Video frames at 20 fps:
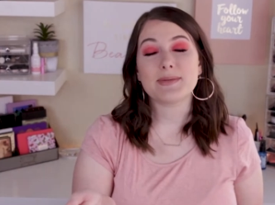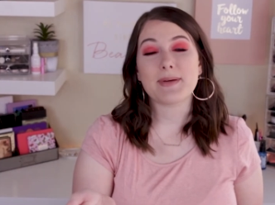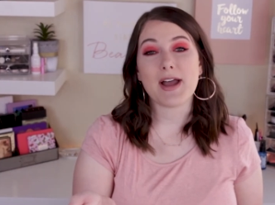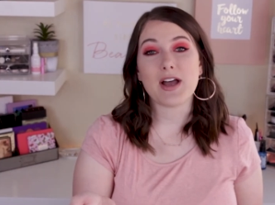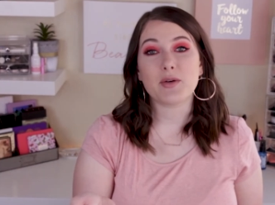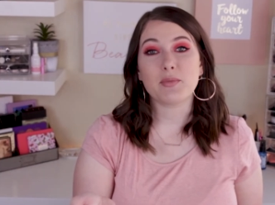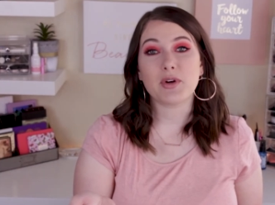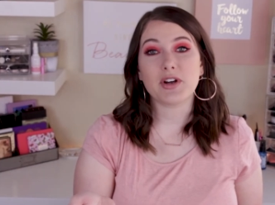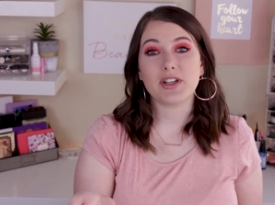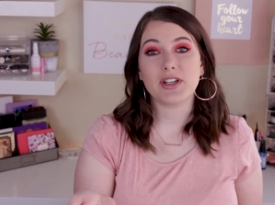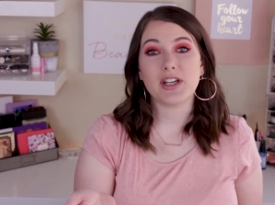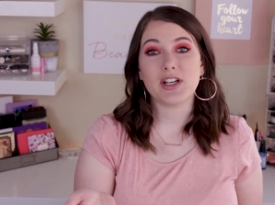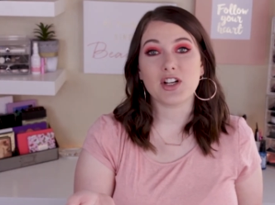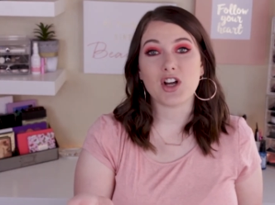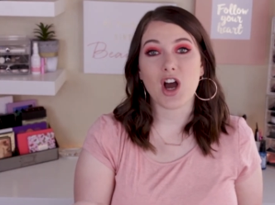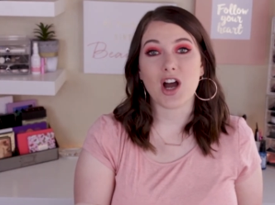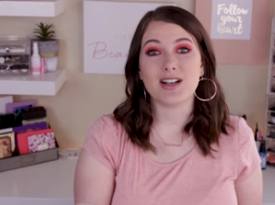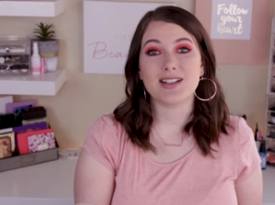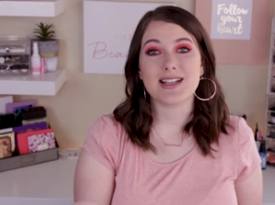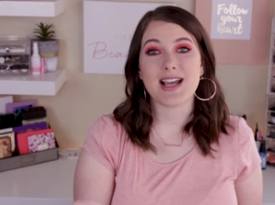Smile Brilliant
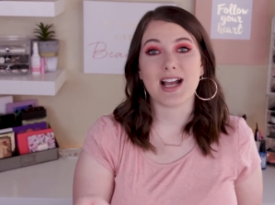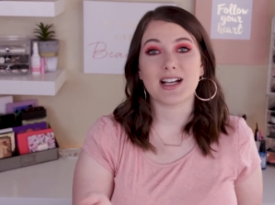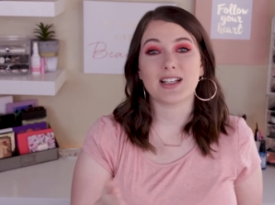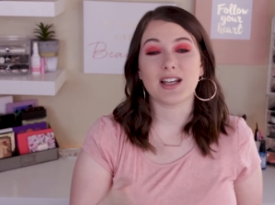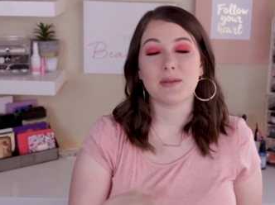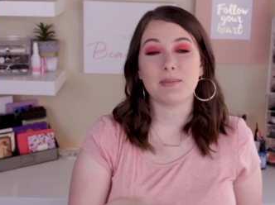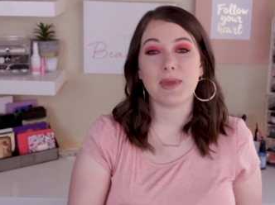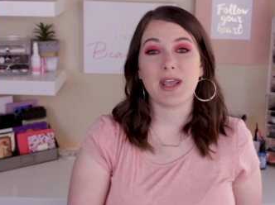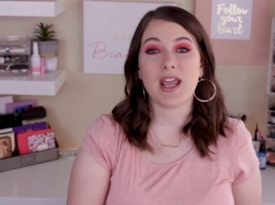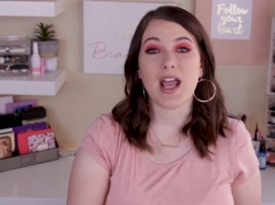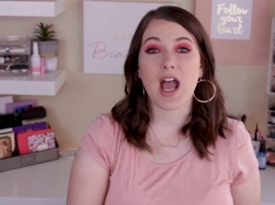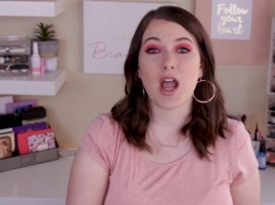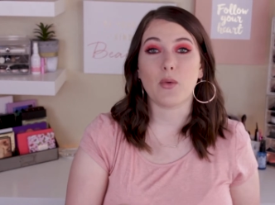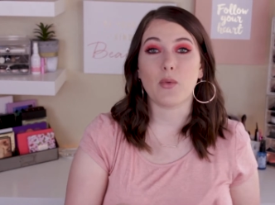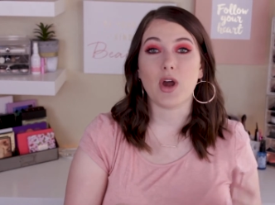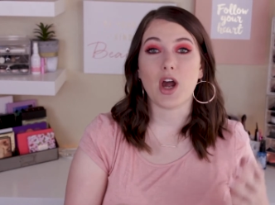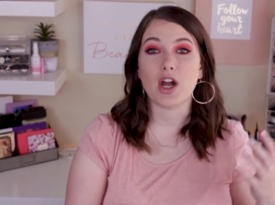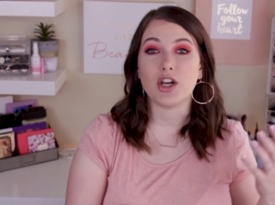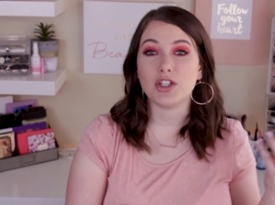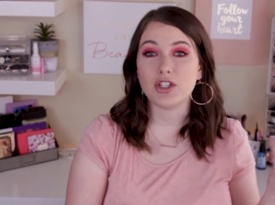contacted me, I
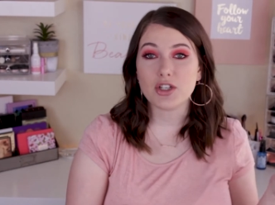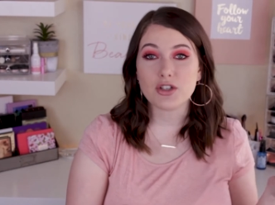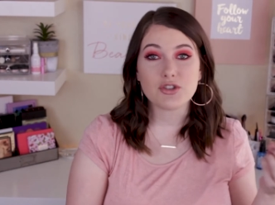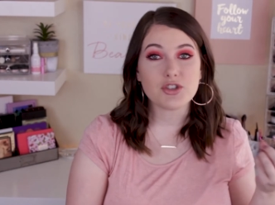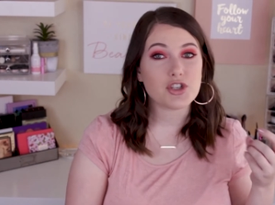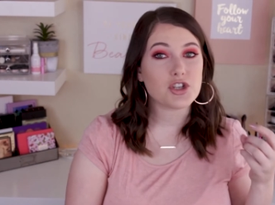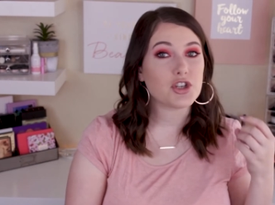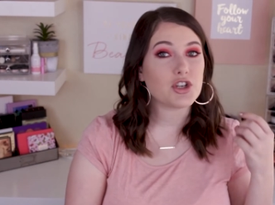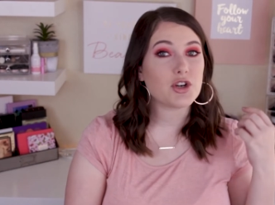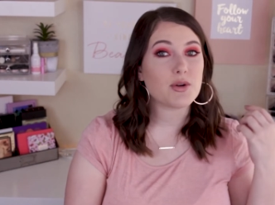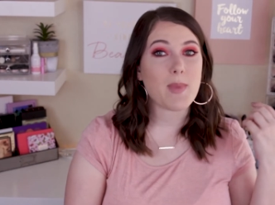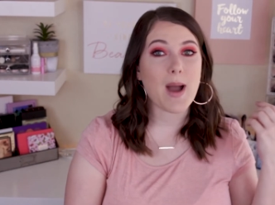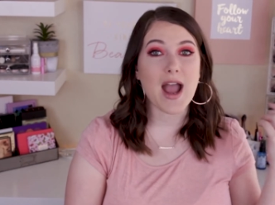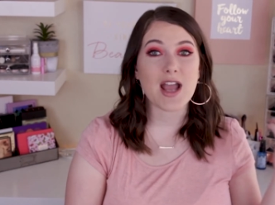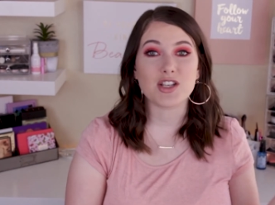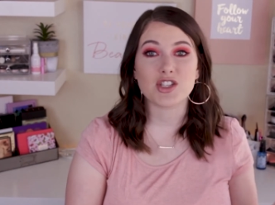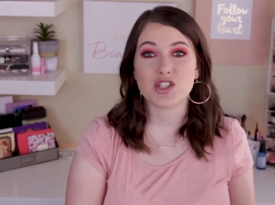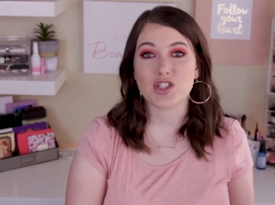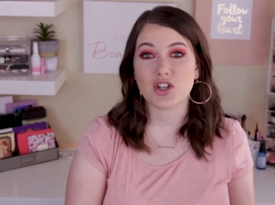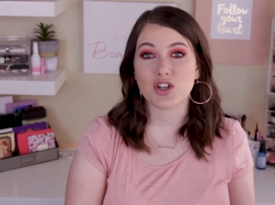went on YouTube,
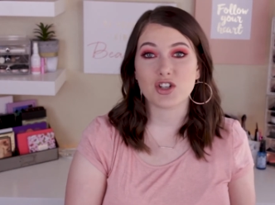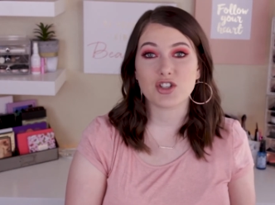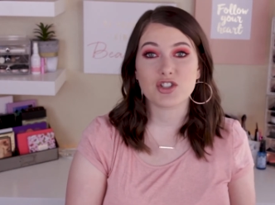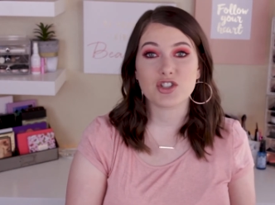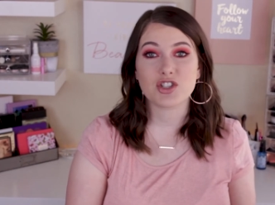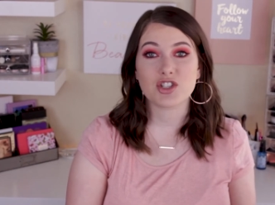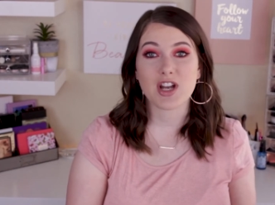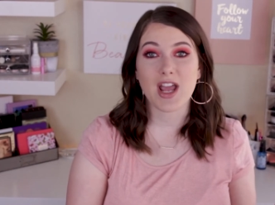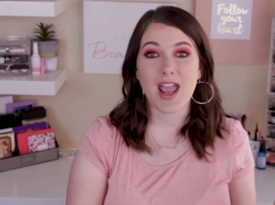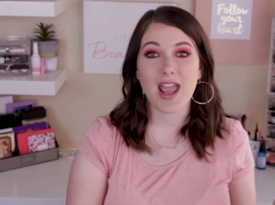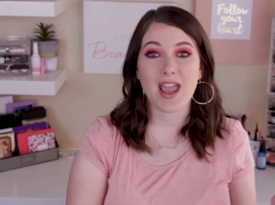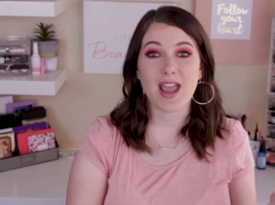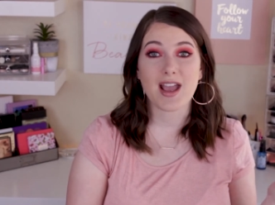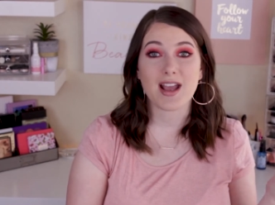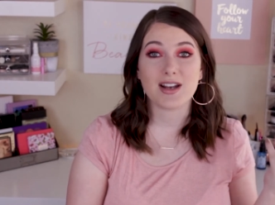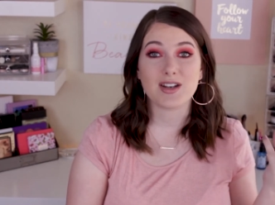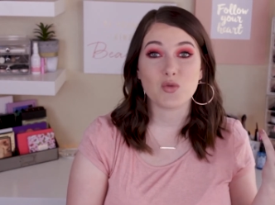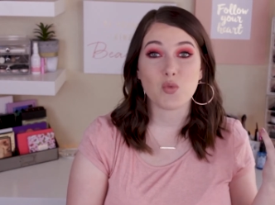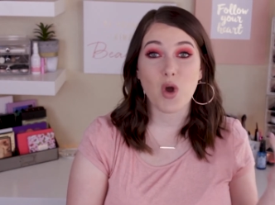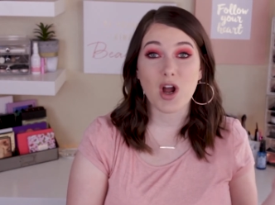I searched
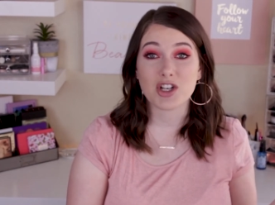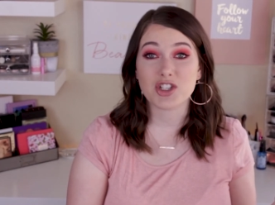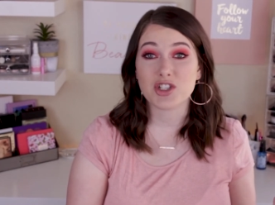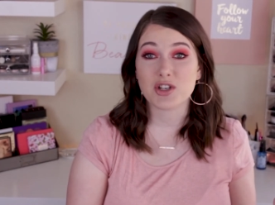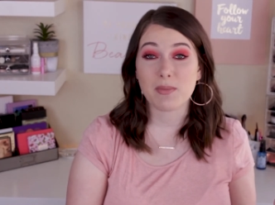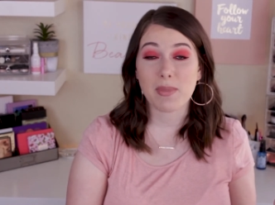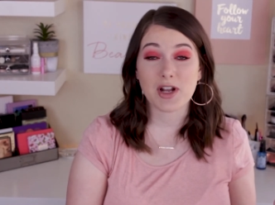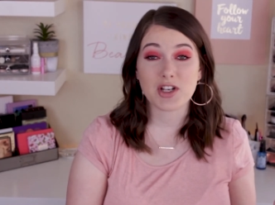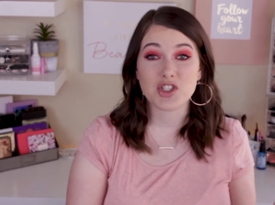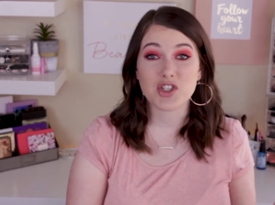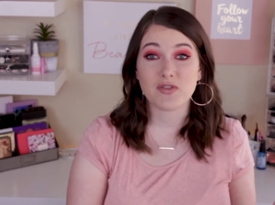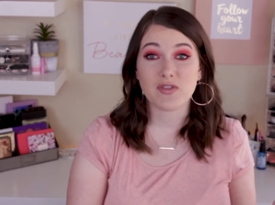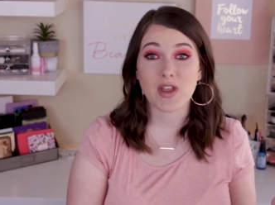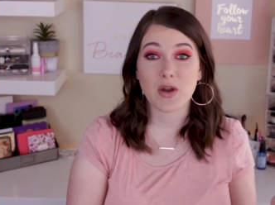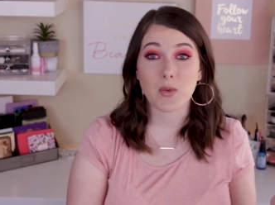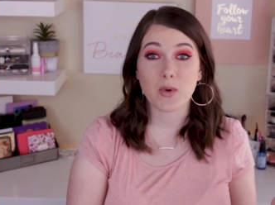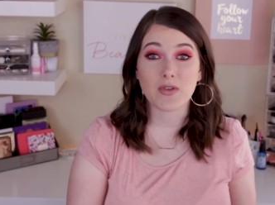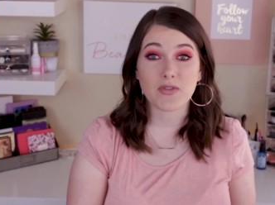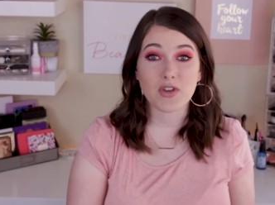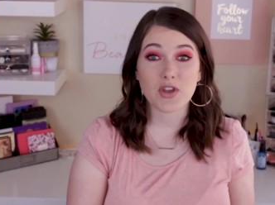and watched a bunch of
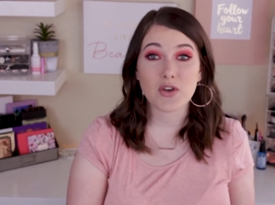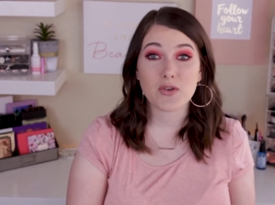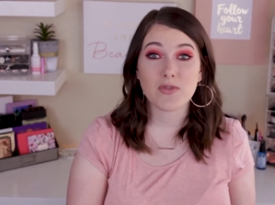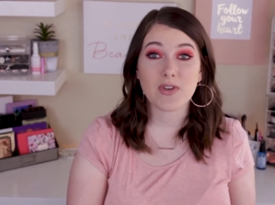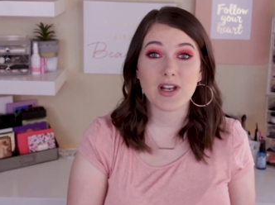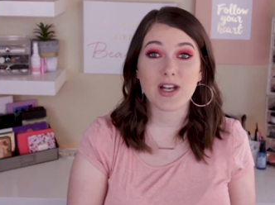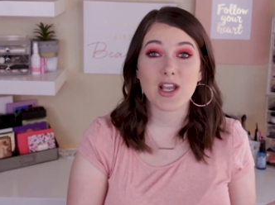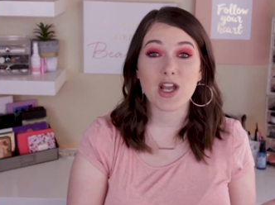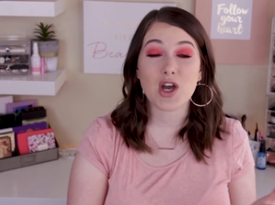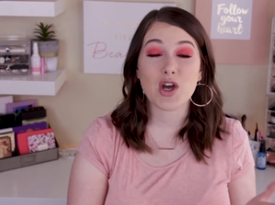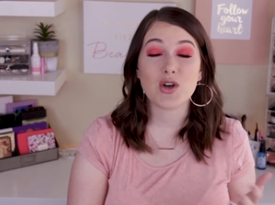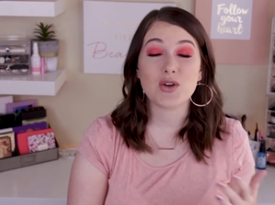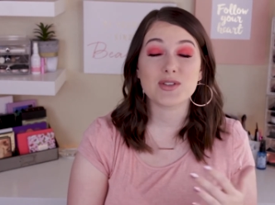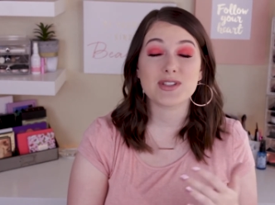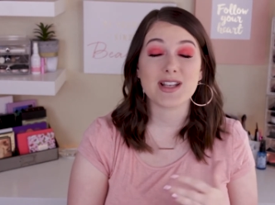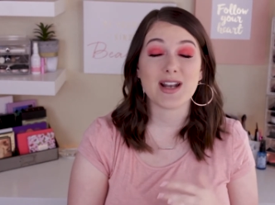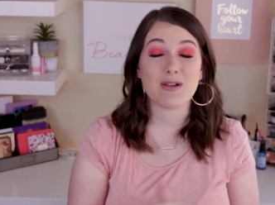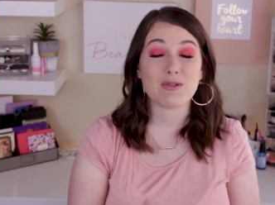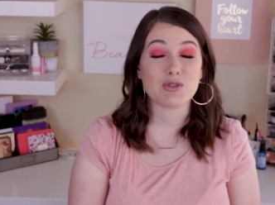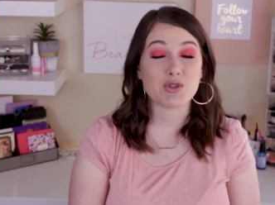their review
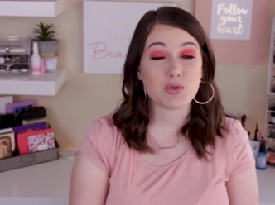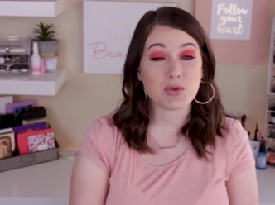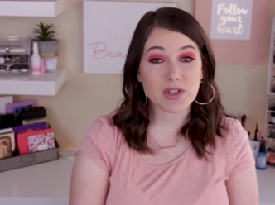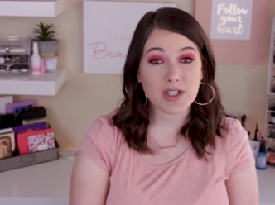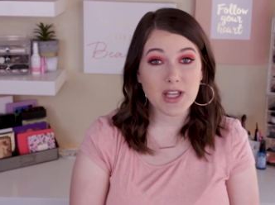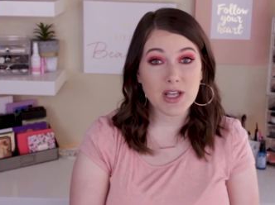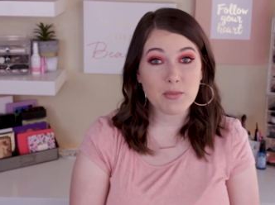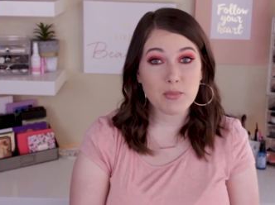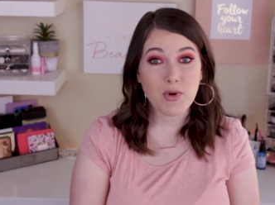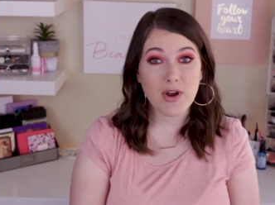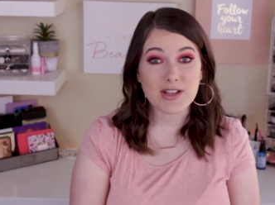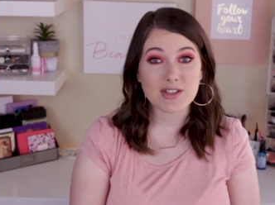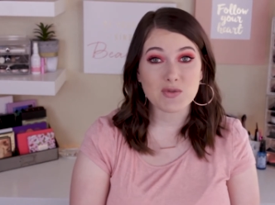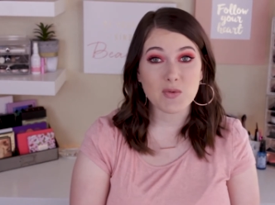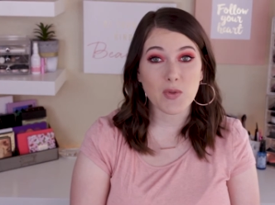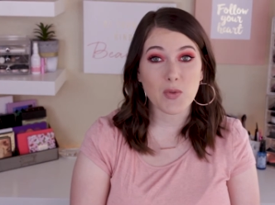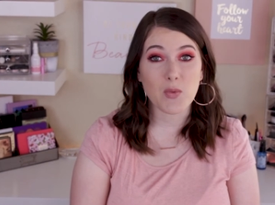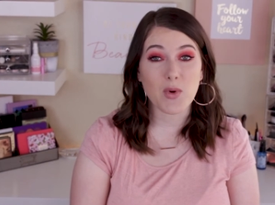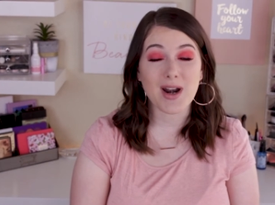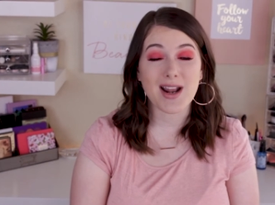videos, and I was really impressed
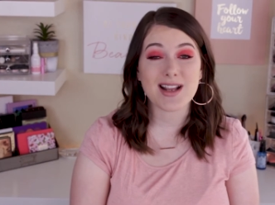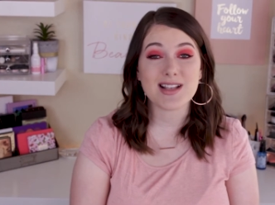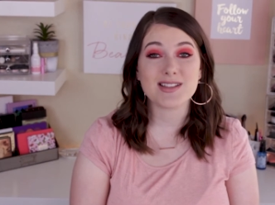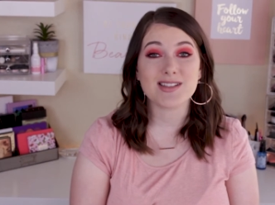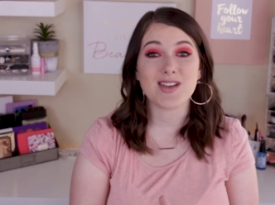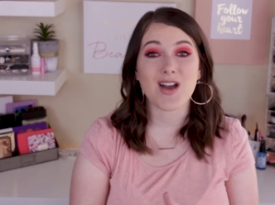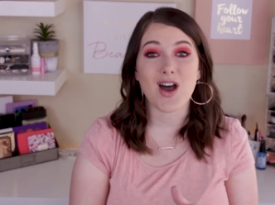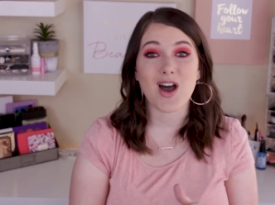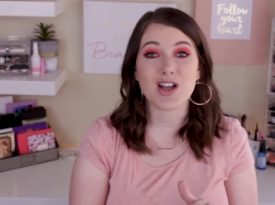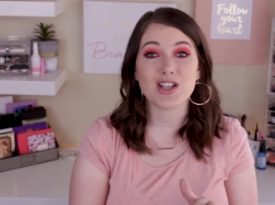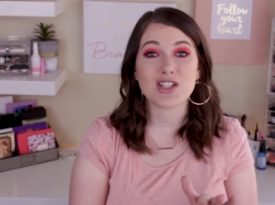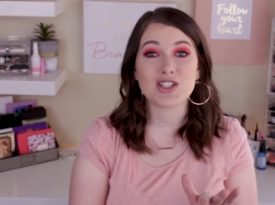with what I saw.